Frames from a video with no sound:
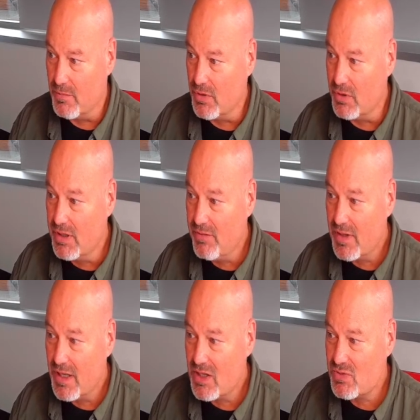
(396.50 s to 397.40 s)

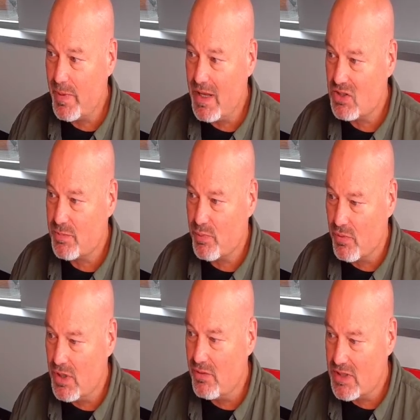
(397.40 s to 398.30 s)
Living expense,
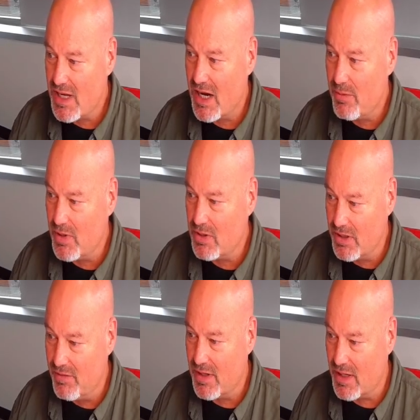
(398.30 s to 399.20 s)
pre-retirement
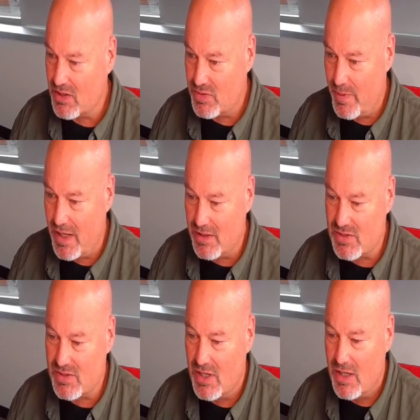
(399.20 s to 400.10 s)
living
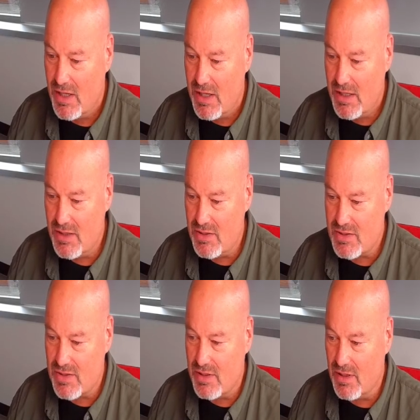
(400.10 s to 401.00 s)
expense
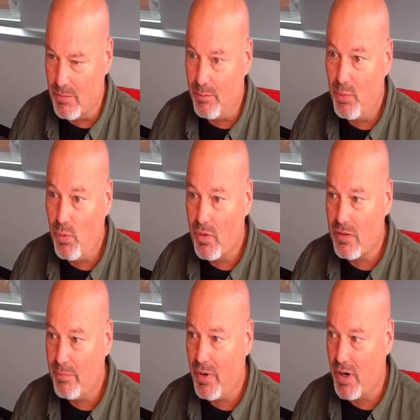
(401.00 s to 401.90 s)
is an
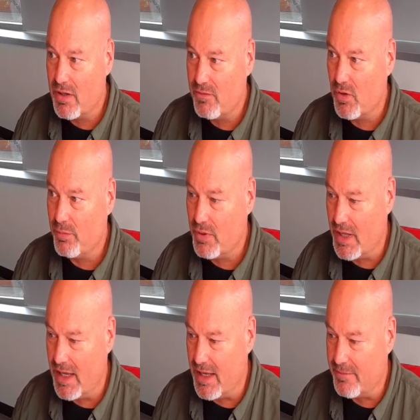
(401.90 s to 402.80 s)
important part of your
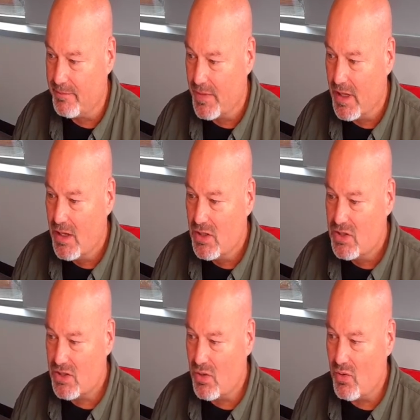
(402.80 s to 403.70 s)
plan.
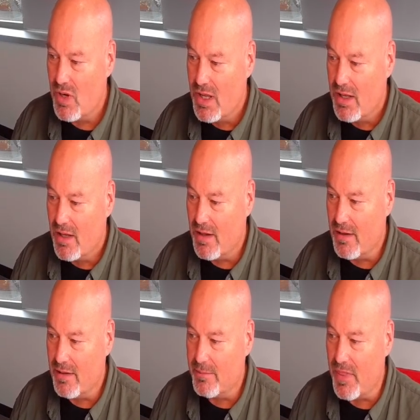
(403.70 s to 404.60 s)
So
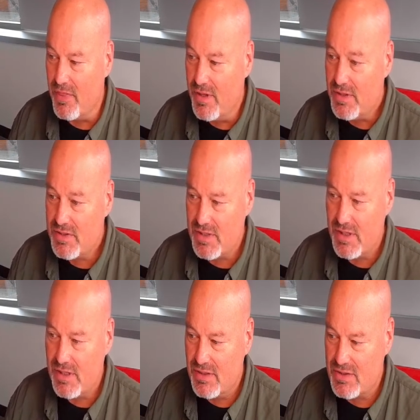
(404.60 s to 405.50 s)
this
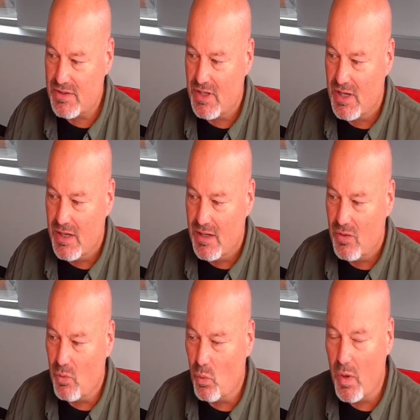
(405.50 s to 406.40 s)
is
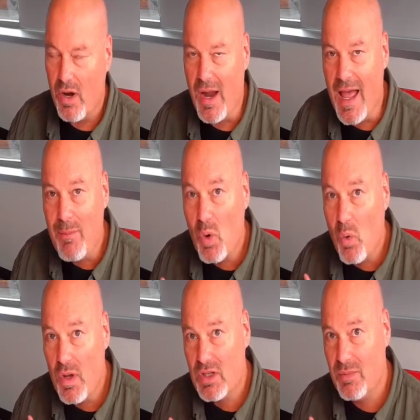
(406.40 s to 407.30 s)
where I'm
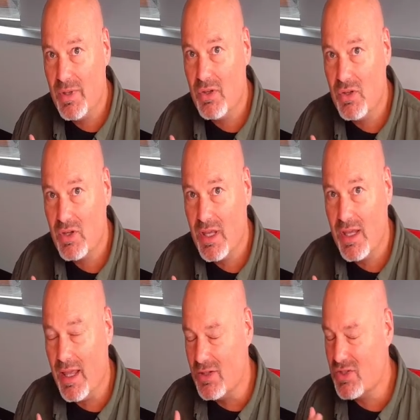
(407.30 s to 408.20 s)
going to be
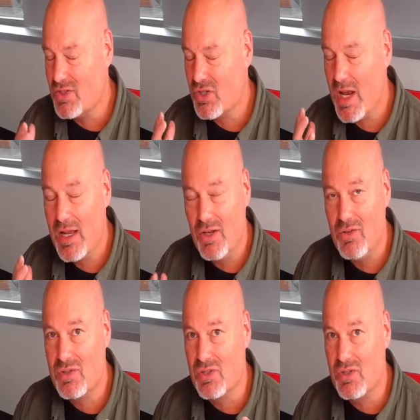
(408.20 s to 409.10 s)
looking and just trying to
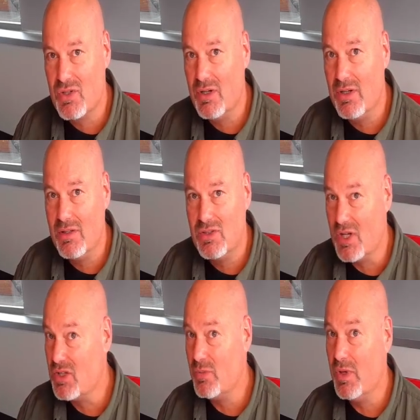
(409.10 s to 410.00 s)
use as good a
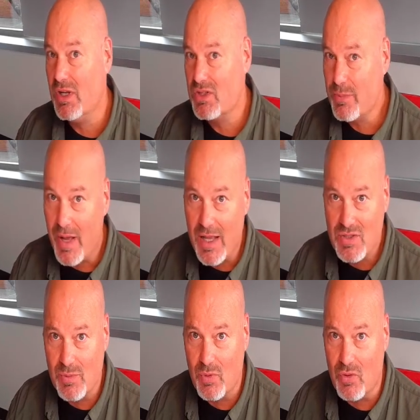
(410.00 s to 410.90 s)
judgment as
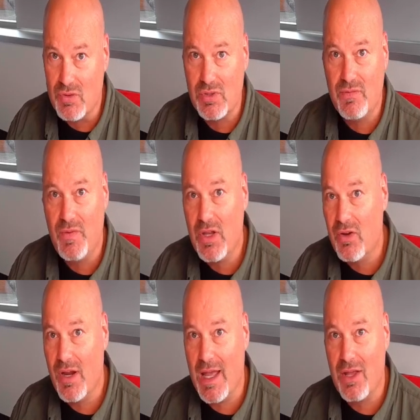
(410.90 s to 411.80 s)
possible to
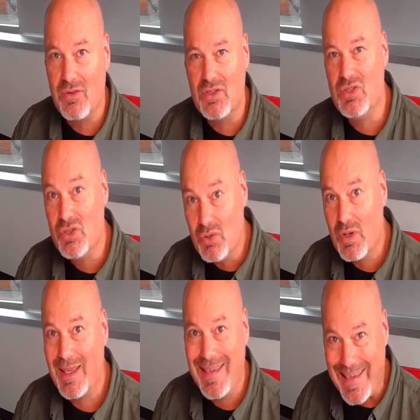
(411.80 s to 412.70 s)
figure out, did you
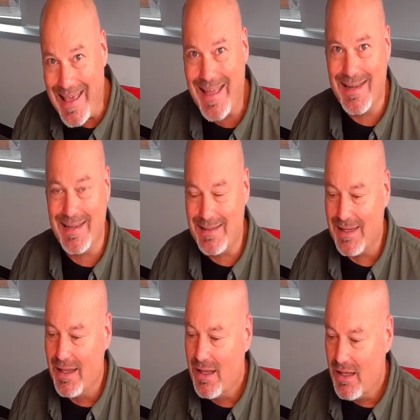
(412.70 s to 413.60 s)
get it?
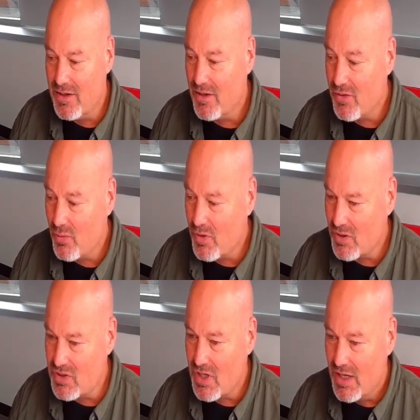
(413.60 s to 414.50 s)
In other
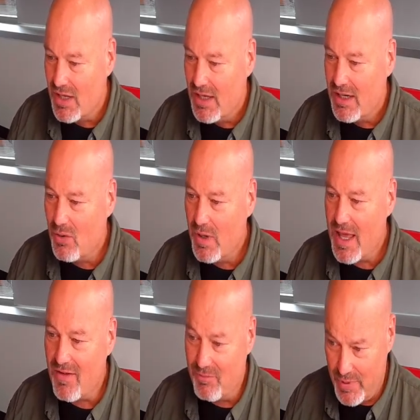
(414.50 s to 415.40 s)
words, here we
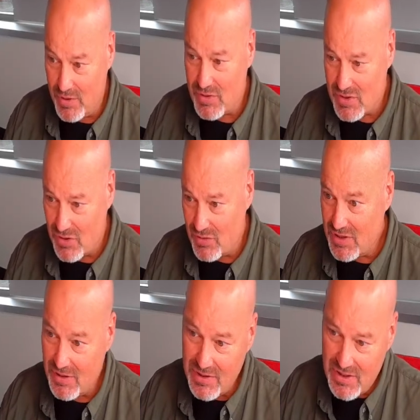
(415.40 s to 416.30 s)
have bills and
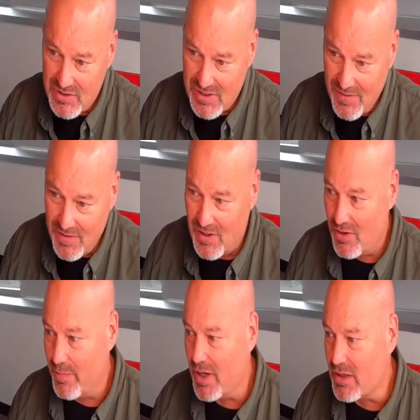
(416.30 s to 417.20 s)
utilities,
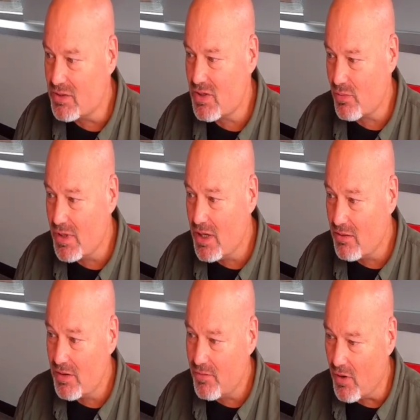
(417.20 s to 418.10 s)
$700,
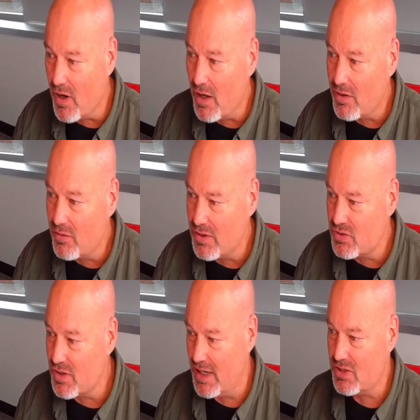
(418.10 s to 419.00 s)
$300 for auto and
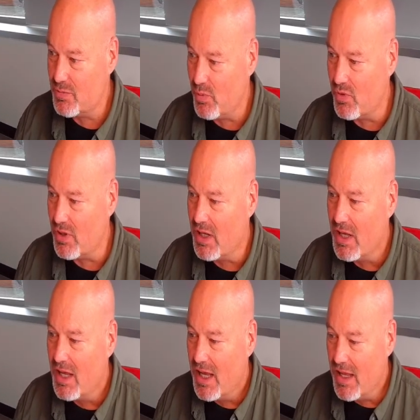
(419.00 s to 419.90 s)
transport,
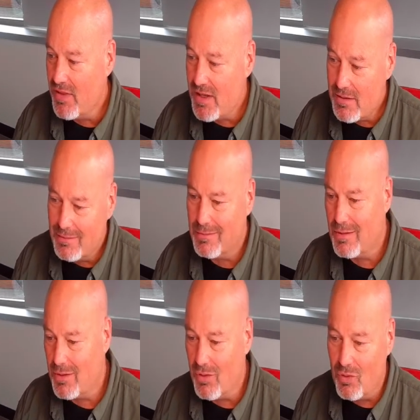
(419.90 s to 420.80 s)
and then
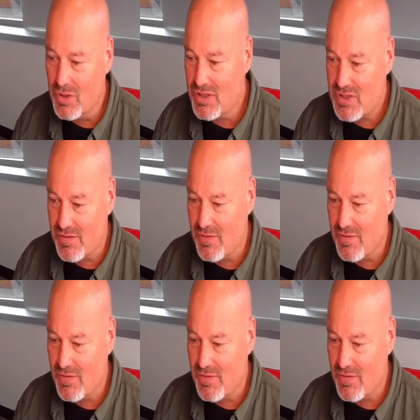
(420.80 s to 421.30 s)
a whole list of